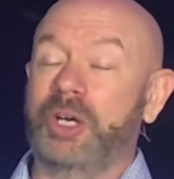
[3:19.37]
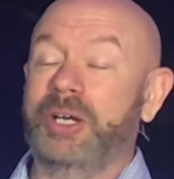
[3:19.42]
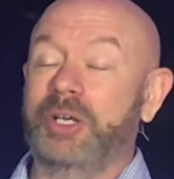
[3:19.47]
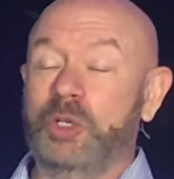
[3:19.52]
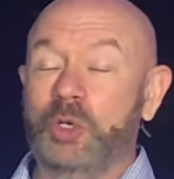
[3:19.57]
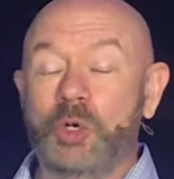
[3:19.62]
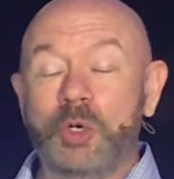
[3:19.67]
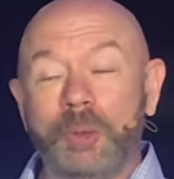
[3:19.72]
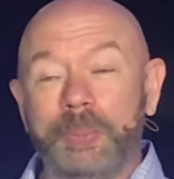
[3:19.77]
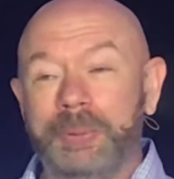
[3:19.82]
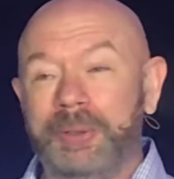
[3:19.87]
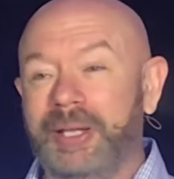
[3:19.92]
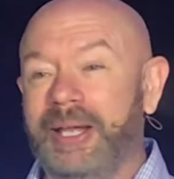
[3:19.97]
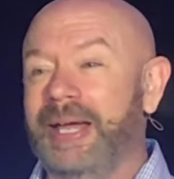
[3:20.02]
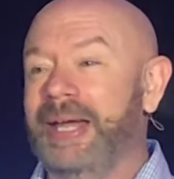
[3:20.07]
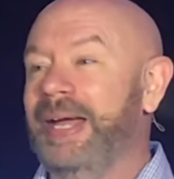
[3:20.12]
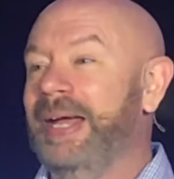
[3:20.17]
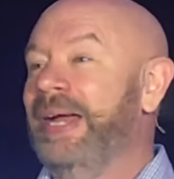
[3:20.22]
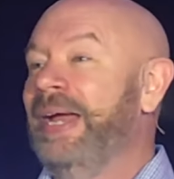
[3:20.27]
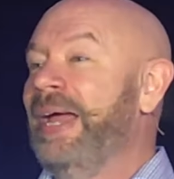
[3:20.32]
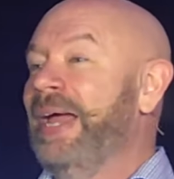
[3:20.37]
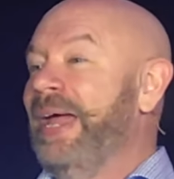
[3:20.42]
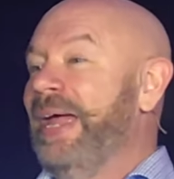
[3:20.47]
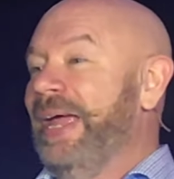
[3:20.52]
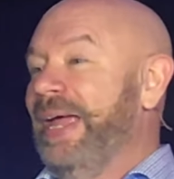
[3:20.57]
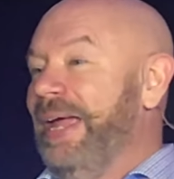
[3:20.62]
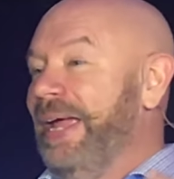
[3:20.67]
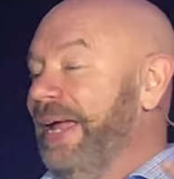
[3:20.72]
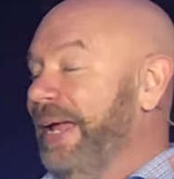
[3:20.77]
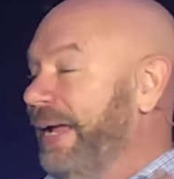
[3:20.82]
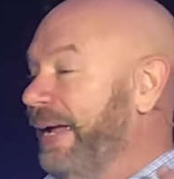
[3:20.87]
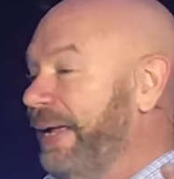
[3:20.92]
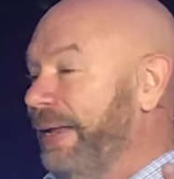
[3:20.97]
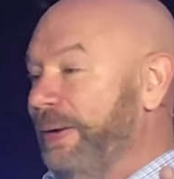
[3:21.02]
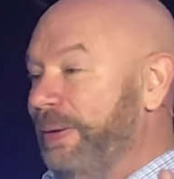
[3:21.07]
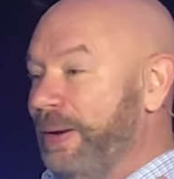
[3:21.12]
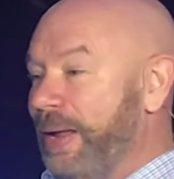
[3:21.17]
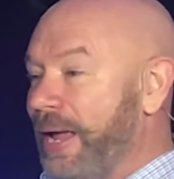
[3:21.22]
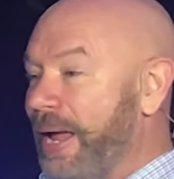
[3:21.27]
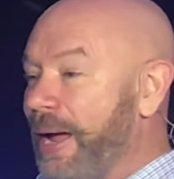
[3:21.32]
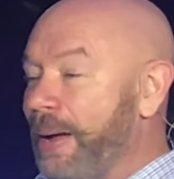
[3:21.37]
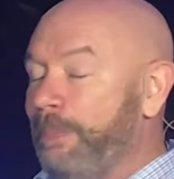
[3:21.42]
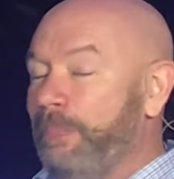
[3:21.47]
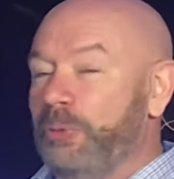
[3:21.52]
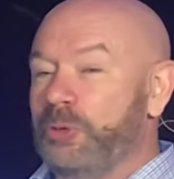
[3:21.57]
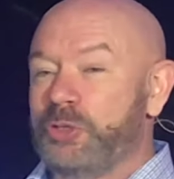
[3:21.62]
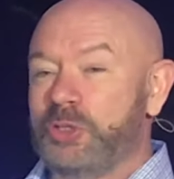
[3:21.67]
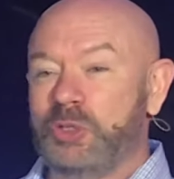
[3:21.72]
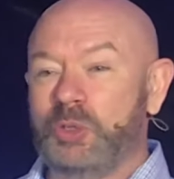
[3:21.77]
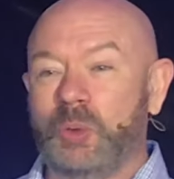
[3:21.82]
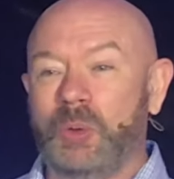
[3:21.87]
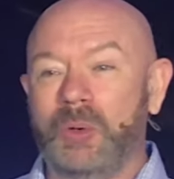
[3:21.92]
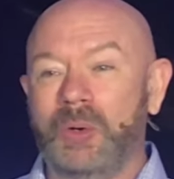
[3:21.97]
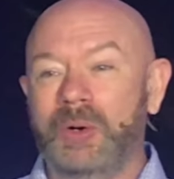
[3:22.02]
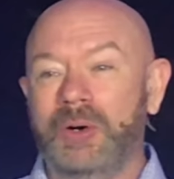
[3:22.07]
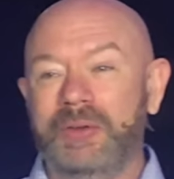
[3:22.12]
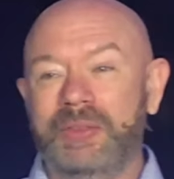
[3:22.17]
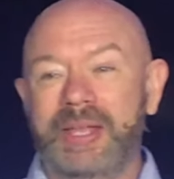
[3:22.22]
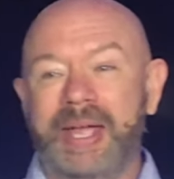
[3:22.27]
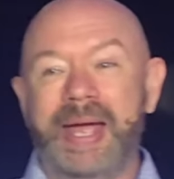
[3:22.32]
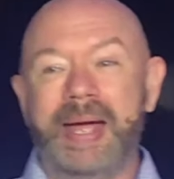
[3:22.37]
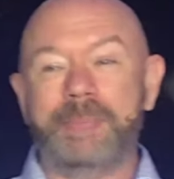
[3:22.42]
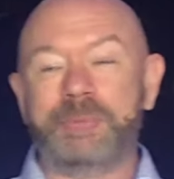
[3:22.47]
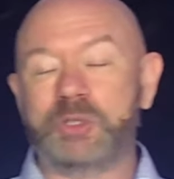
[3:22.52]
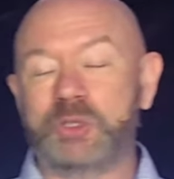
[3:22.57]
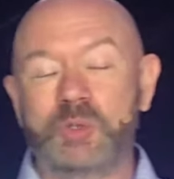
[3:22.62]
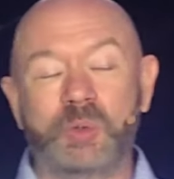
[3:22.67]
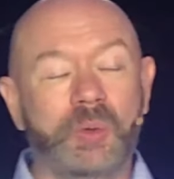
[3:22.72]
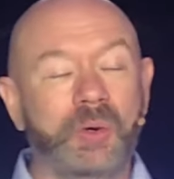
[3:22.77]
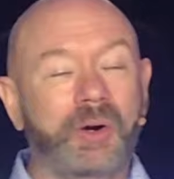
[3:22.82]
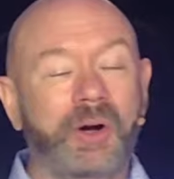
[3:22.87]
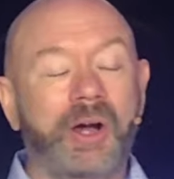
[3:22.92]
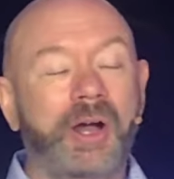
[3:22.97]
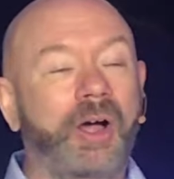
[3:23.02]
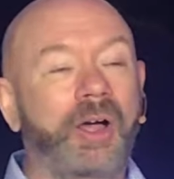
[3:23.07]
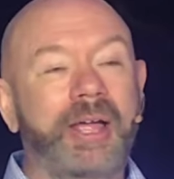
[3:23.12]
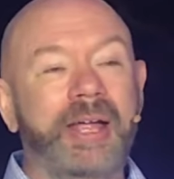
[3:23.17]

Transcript: Google Play and Apple Store, the App Store.